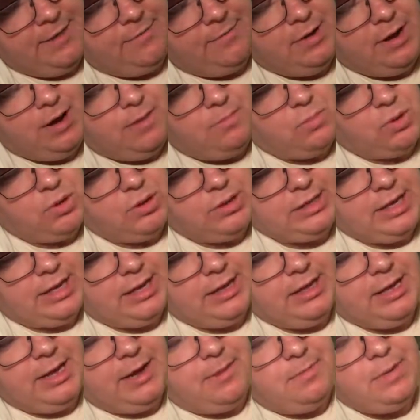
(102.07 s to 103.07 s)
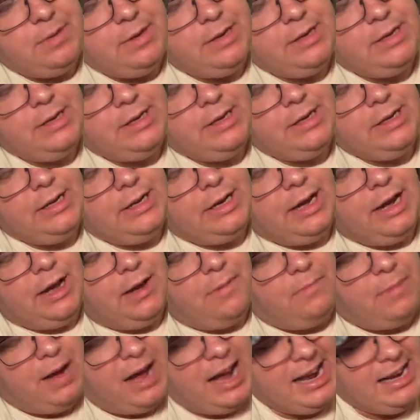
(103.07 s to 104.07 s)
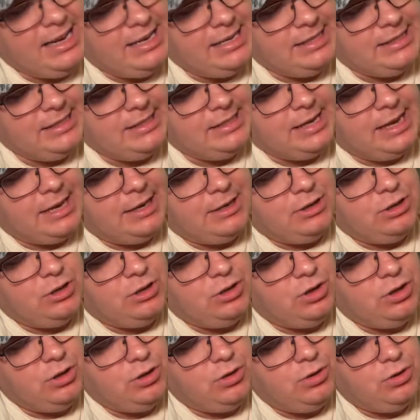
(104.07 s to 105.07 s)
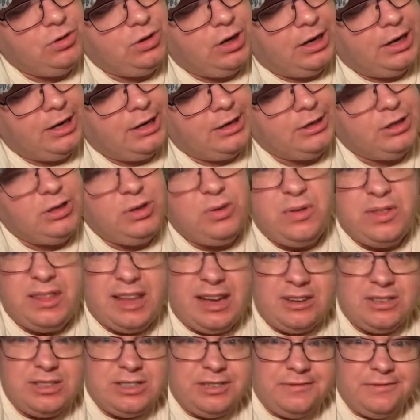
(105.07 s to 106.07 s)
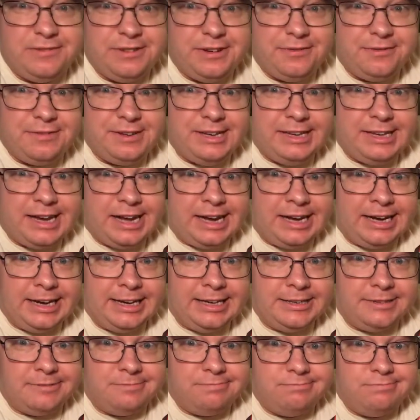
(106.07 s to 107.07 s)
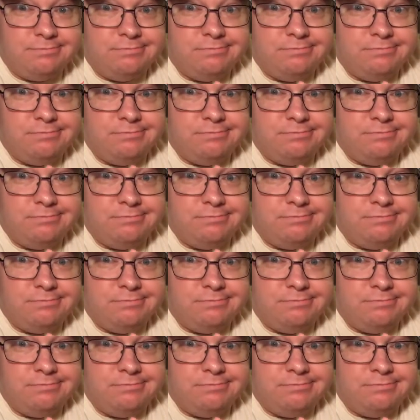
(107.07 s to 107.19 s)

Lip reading: numbers on them. Mine is set 2059.